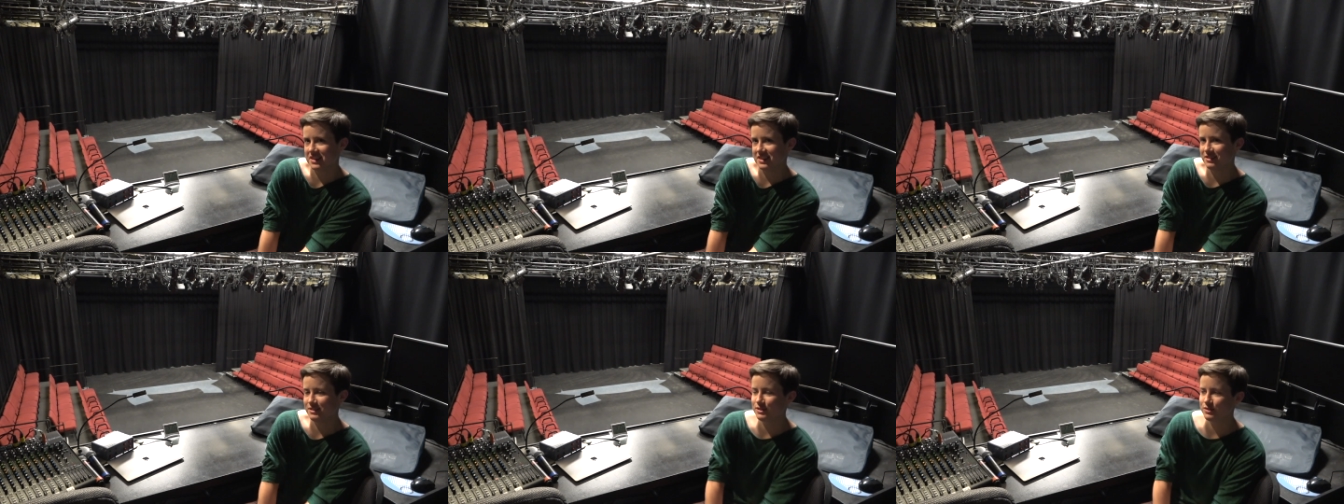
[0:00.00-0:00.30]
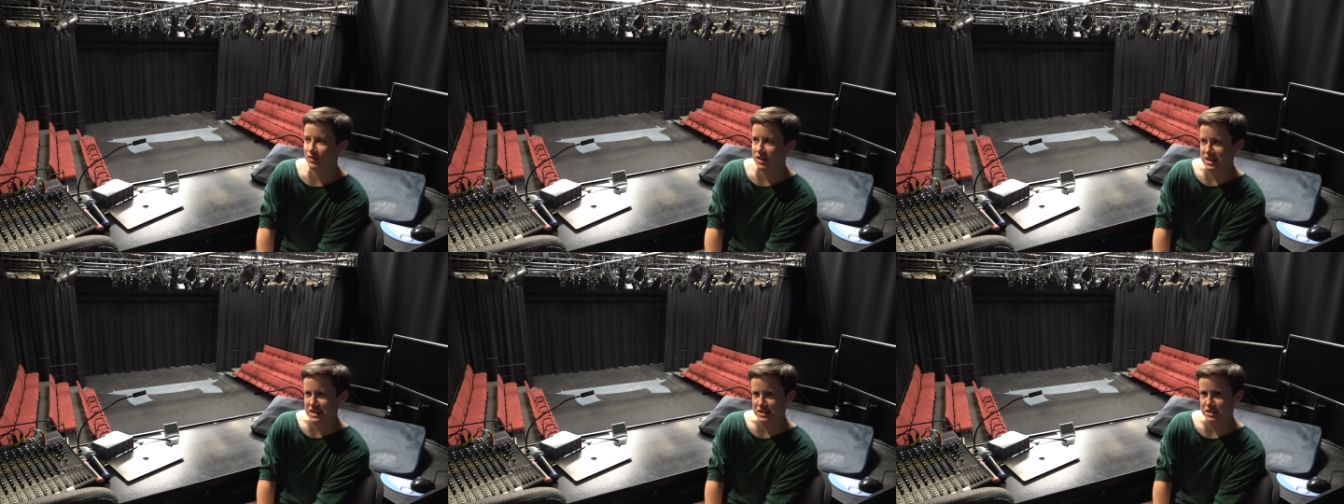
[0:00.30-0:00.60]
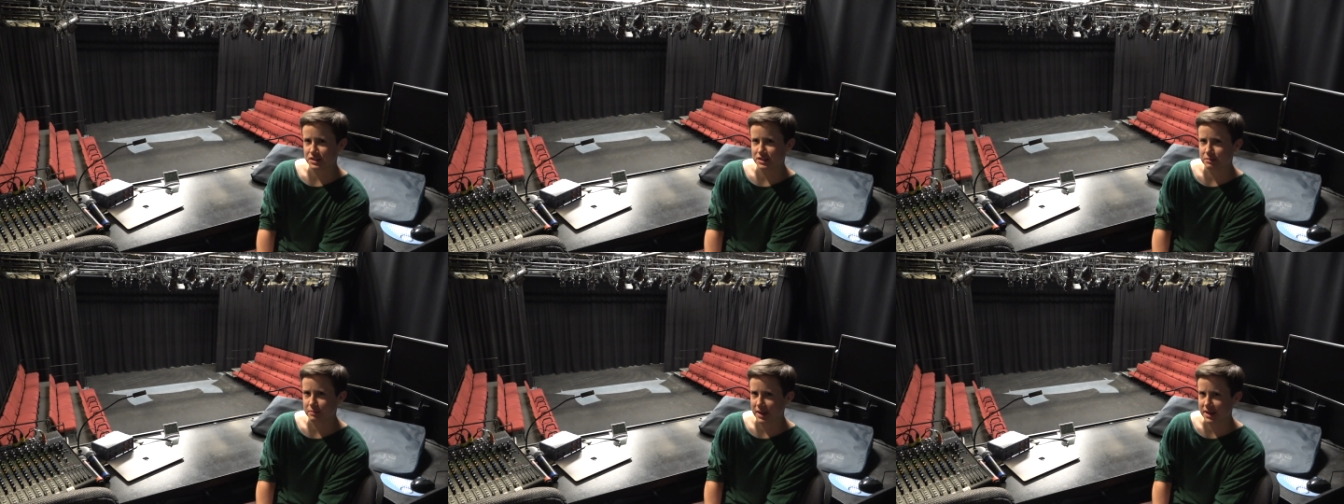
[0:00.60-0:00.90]
It was fun
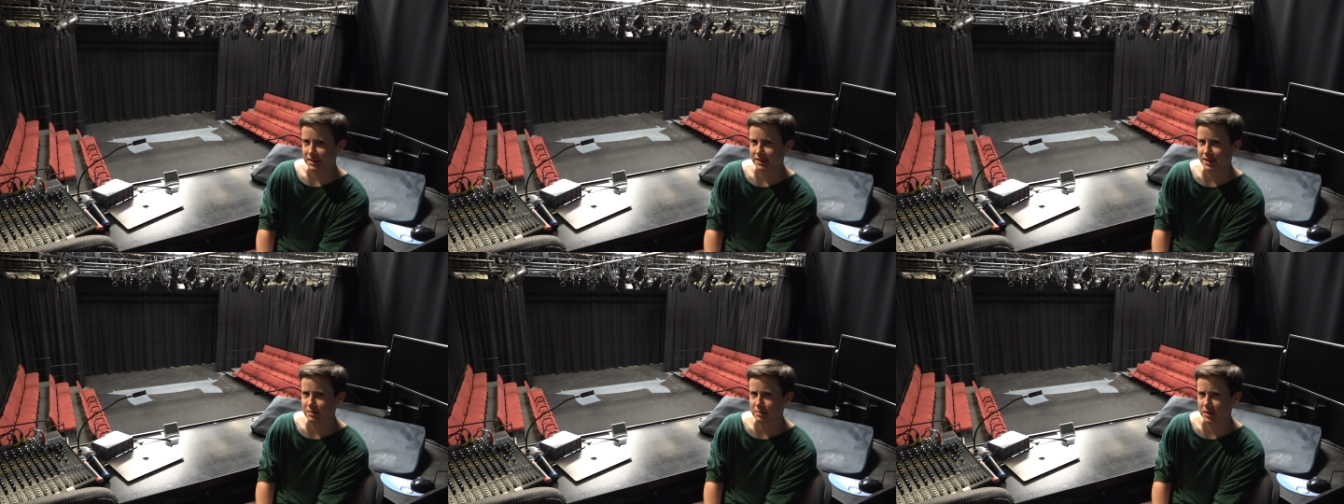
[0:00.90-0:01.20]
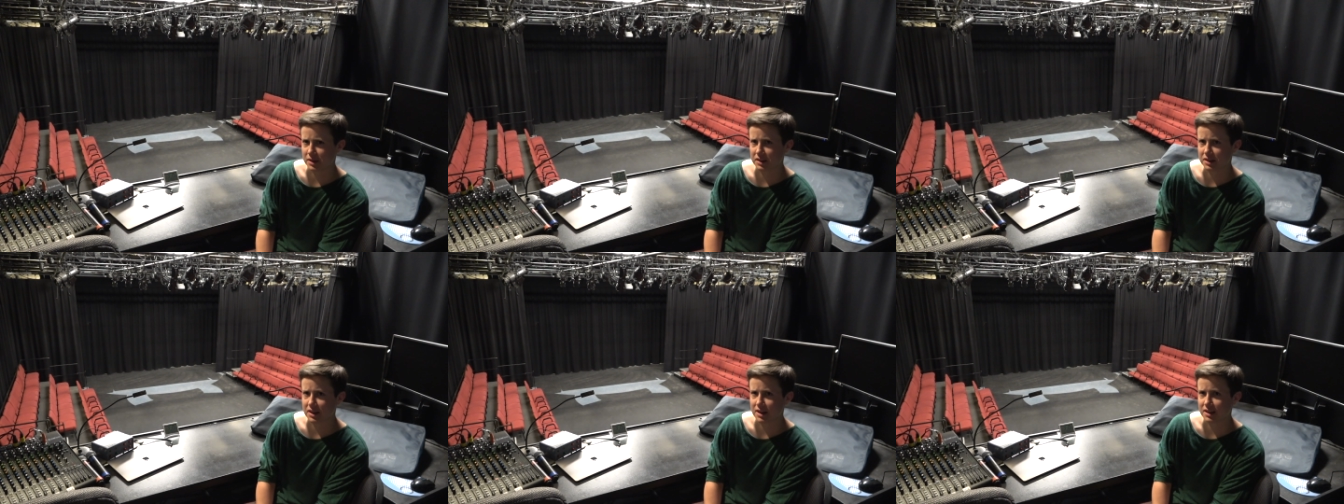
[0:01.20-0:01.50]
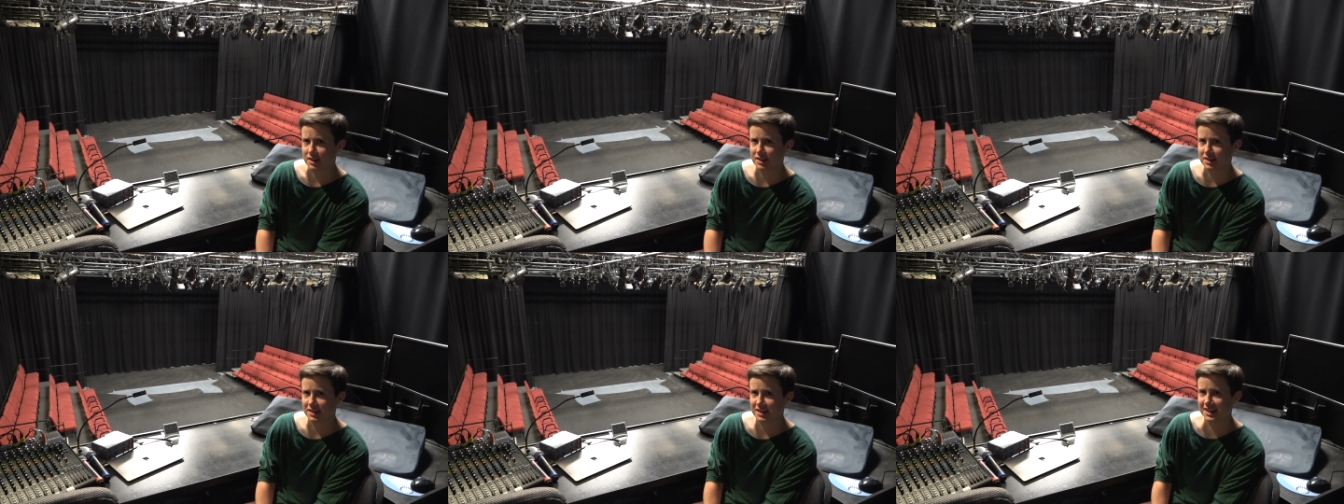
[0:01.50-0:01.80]
until the pandemic
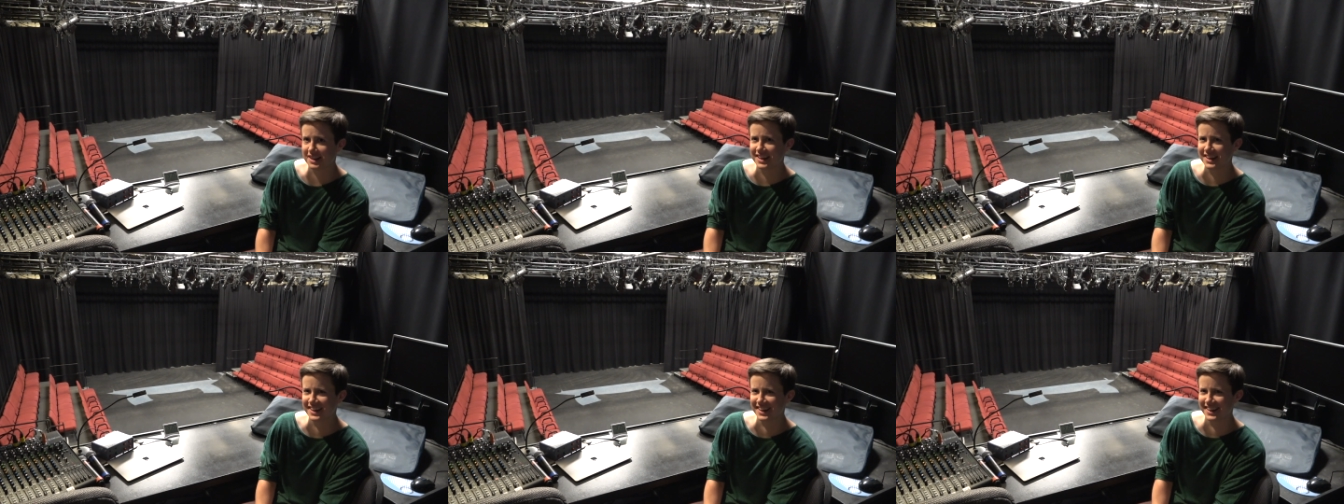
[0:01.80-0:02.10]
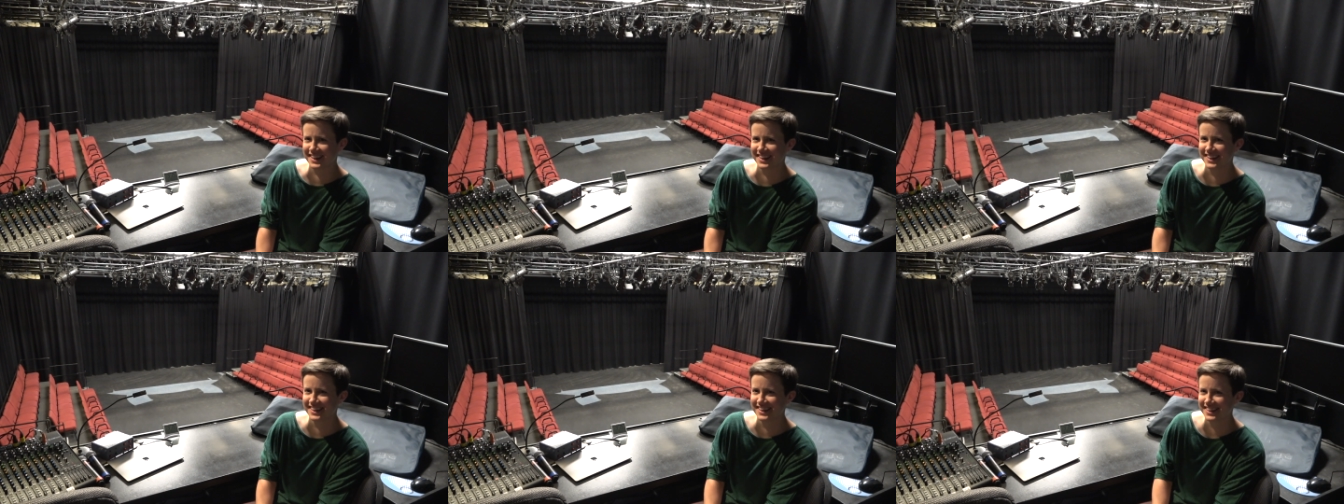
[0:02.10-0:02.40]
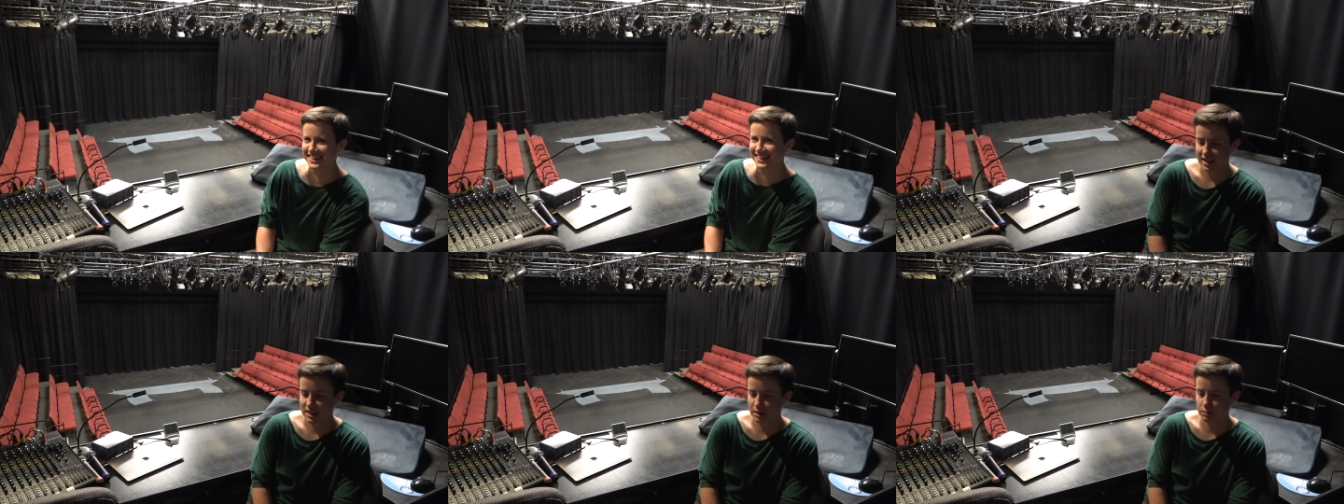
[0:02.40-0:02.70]
hit.
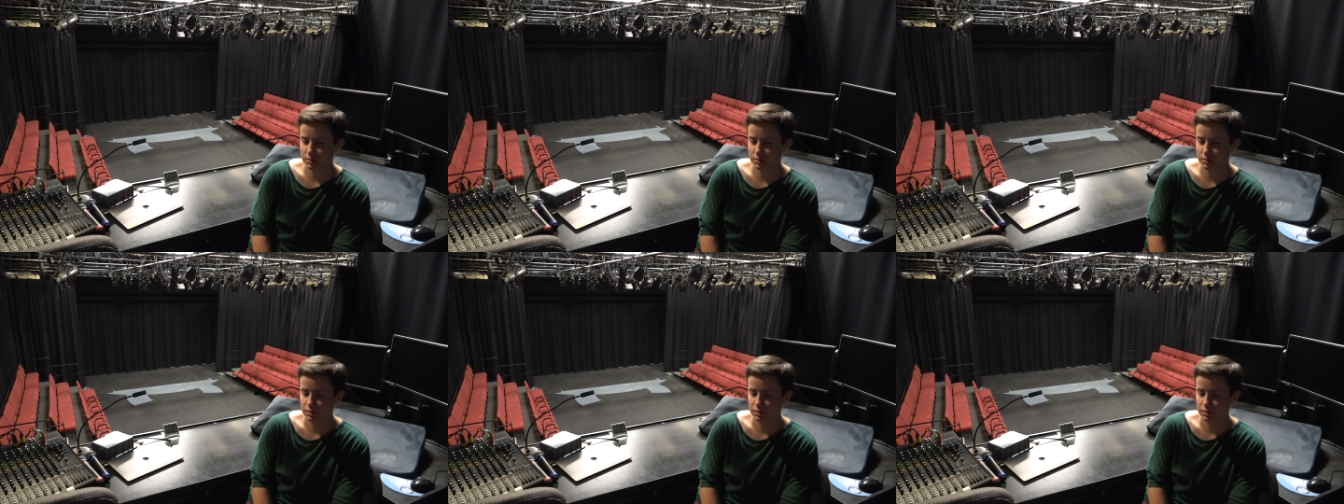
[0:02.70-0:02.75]
It